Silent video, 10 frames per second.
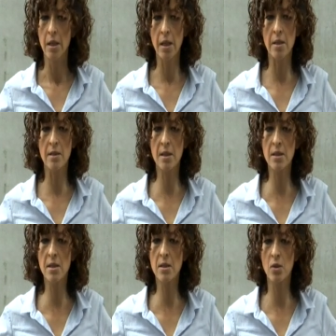And
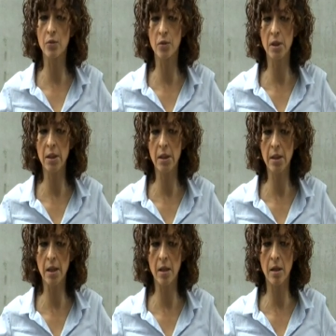this
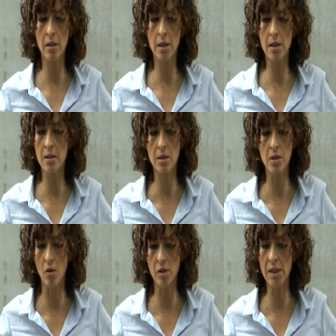discovery uh,
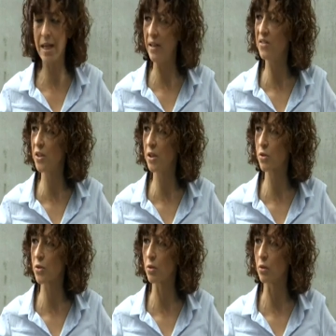is only eight
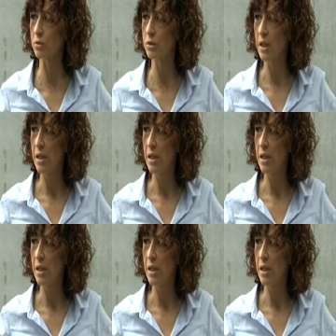years ago